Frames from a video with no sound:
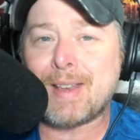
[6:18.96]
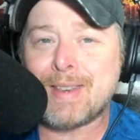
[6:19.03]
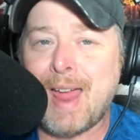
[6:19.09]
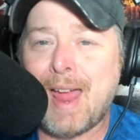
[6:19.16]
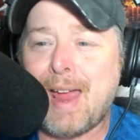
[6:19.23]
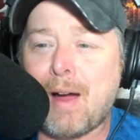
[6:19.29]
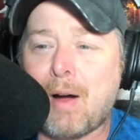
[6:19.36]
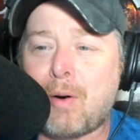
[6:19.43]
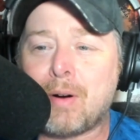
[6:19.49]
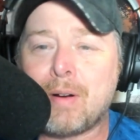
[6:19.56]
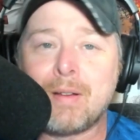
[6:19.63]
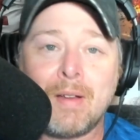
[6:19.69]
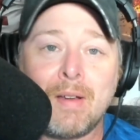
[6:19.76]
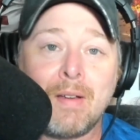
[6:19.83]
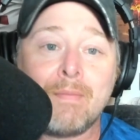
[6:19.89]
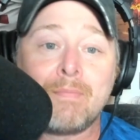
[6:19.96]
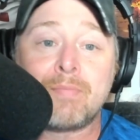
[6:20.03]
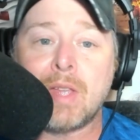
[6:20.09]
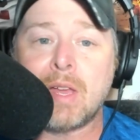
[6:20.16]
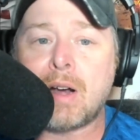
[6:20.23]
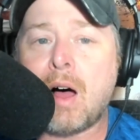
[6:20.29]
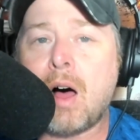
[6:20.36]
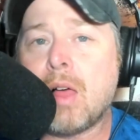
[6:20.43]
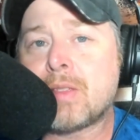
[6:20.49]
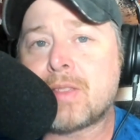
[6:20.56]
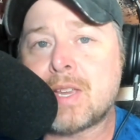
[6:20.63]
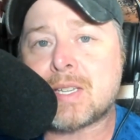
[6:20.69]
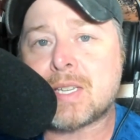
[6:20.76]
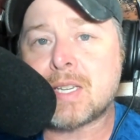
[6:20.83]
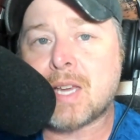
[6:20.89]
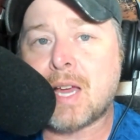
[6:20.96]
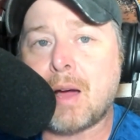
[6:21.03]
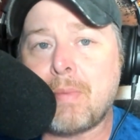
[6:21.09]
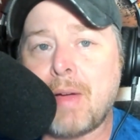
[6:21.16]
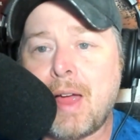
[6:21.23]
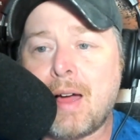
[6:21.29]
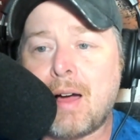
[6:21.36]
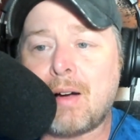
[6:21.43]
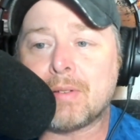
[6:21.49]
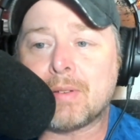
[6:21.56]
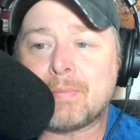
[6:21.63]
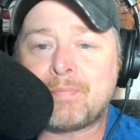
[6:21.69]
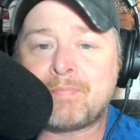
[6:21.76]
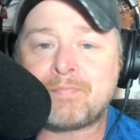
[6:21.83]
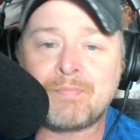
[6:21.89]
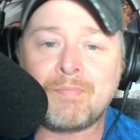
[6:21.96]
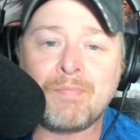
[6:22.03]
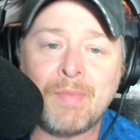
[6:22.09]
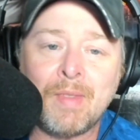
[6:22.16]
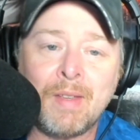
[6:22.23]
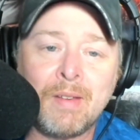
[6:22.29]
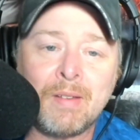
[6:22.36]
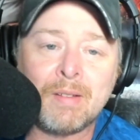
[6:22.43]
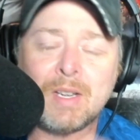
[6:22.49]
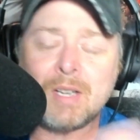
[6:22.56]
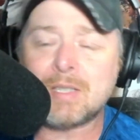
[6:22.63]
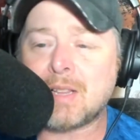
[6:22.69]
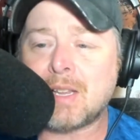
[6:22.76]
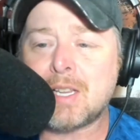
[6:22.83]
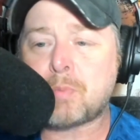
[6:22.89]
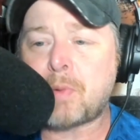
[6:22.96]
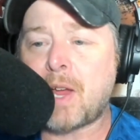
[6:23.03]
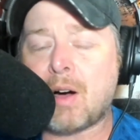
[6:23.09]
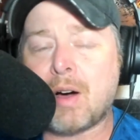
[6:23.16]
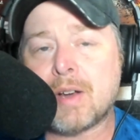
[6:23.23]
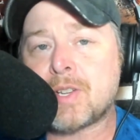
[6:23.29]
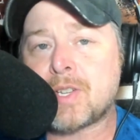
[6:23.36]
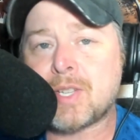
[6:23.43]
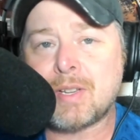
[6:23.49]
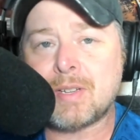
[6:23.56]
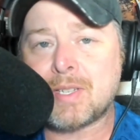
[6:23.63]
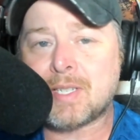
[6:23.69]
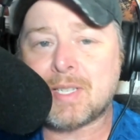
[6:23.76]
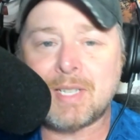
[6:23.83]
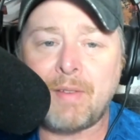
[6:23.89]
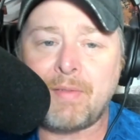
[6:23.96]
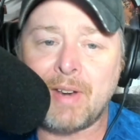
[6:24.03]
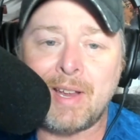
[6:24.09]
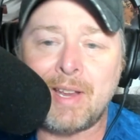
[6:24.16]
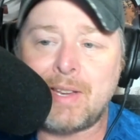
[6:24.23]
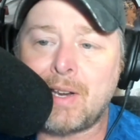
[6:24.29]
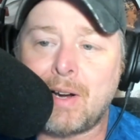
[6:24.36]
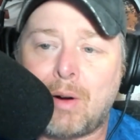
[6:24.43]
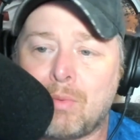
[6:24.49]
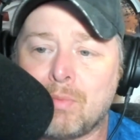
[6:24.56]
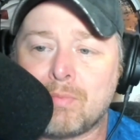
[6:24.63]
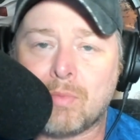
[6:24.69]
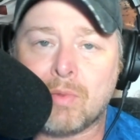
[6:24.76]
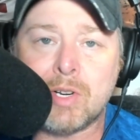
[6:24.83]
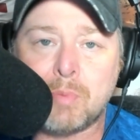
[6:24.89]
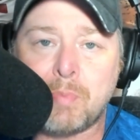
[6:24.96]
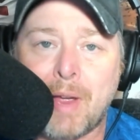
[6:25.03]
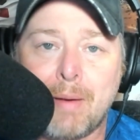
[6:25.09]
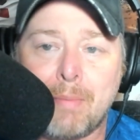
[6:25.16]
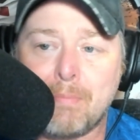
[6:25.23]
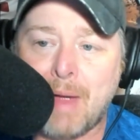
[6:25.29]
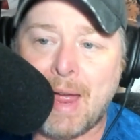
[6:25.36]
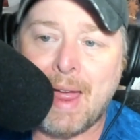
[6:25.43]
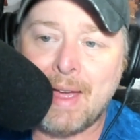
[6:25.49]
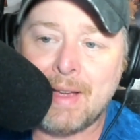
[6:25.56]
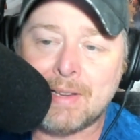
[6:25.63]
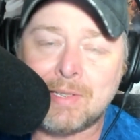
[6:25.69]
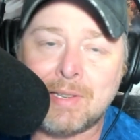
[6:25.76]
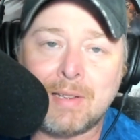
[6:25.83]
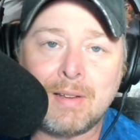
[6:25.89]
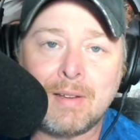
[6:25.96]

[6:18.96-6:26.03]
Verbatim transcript: now that all of this has come out, because let's be honest, as a Stephen A., you don't respect Max.